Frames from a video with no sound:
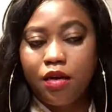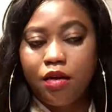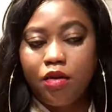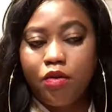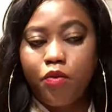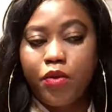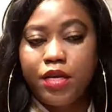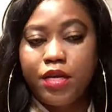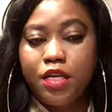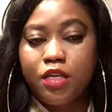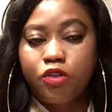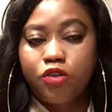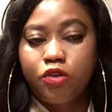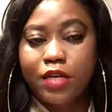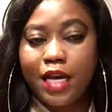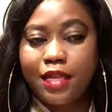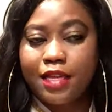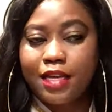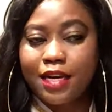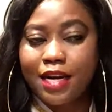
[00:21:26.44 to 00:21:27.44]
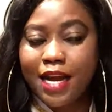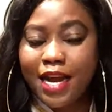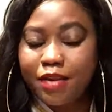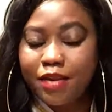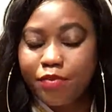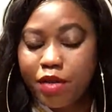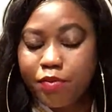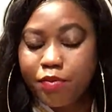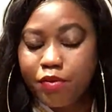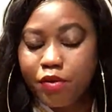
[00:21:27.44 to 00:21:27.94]
We need to get the right
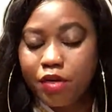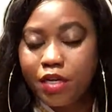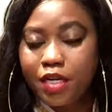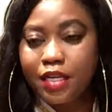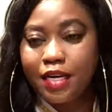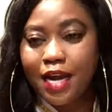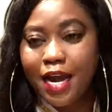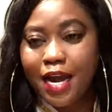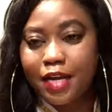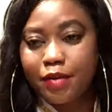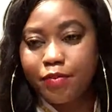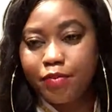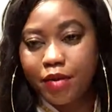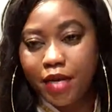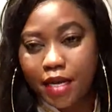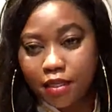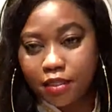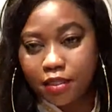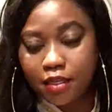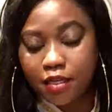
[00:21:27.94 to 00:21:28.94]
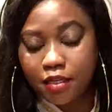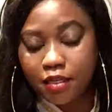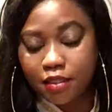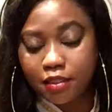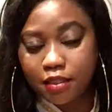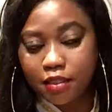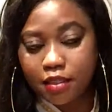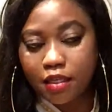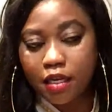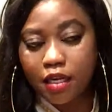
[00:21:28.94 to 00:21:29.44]
people in the right
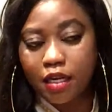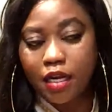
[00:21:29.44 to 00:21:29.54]
places